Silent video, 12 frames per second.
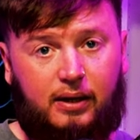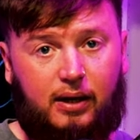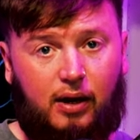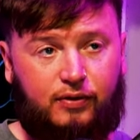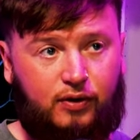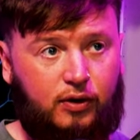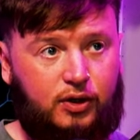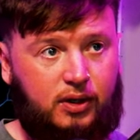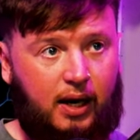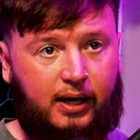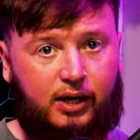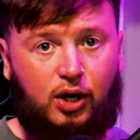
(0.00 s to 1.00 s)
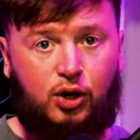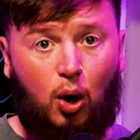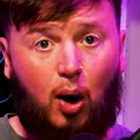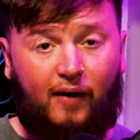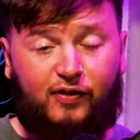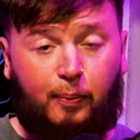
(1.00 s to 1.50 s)
is like you
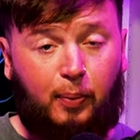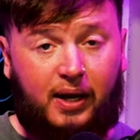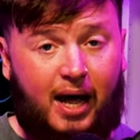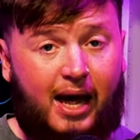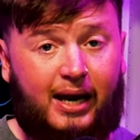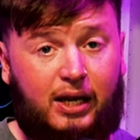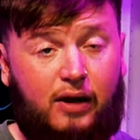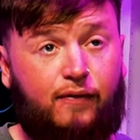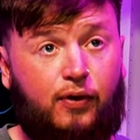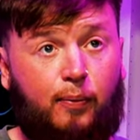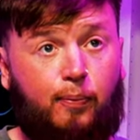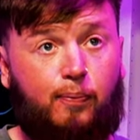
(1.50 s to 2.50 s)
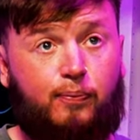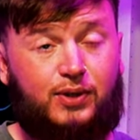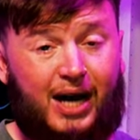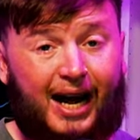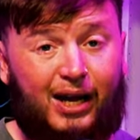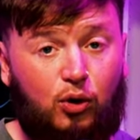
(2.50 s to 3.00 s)
don't have to play any of the
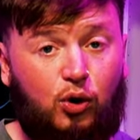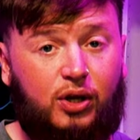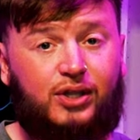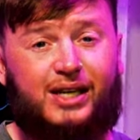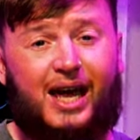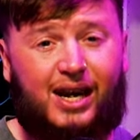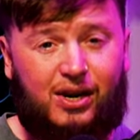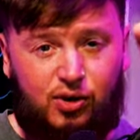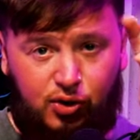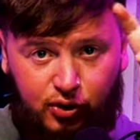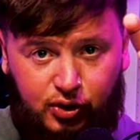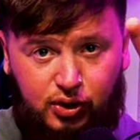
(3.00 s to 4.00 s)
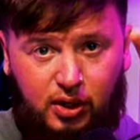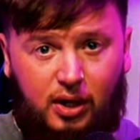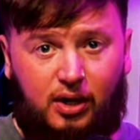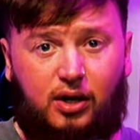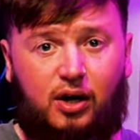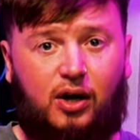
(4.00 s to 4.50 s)
title contenders
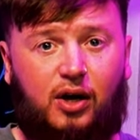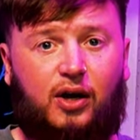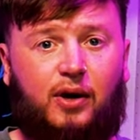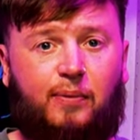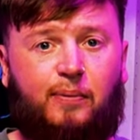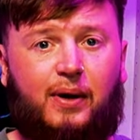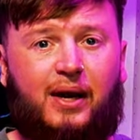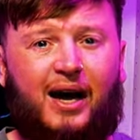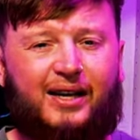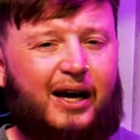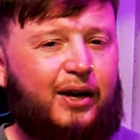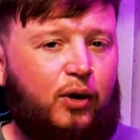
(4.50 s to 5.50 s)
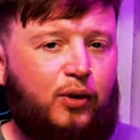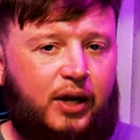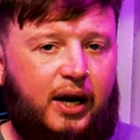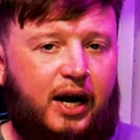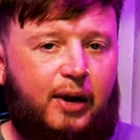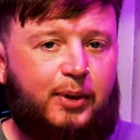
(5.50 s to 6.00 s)
in idea. I don't
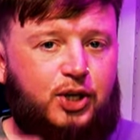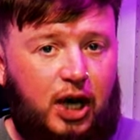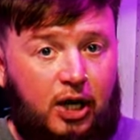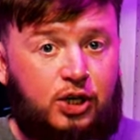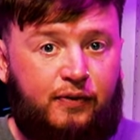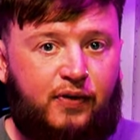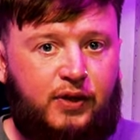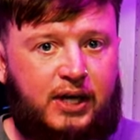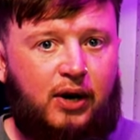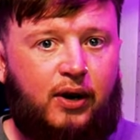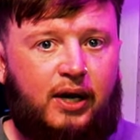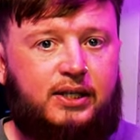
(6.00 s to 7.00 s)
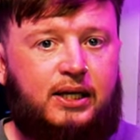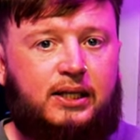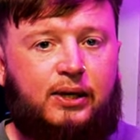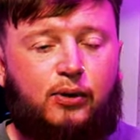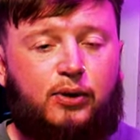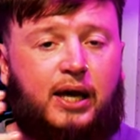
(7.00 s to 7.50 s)
think United will be challenging for the title next
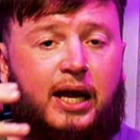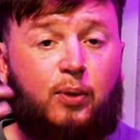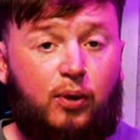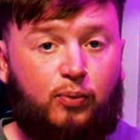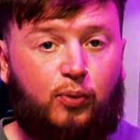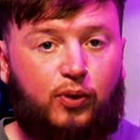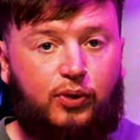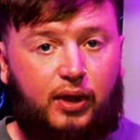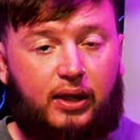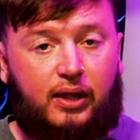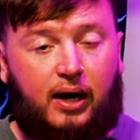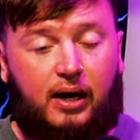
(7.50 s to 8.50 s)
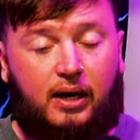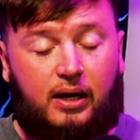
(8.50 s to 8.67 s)
season. I don't think anyone would think that